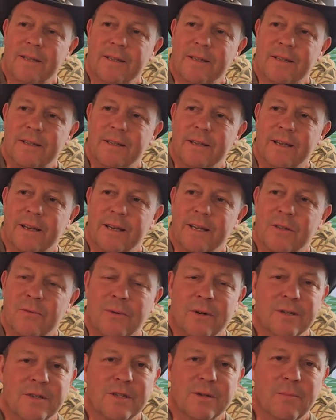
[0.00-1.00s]
just think he's
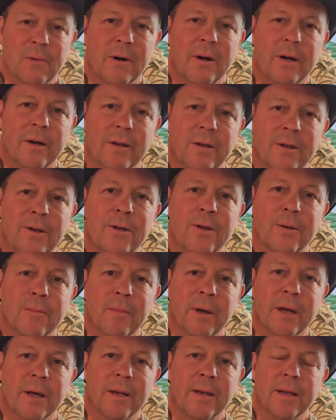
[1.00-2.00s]
one smart dude,
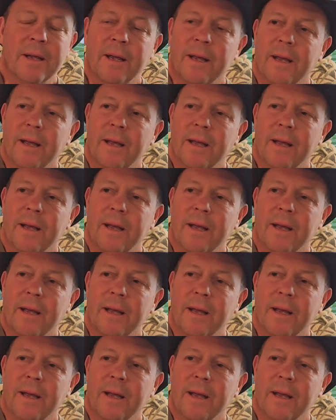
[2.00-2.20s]
man.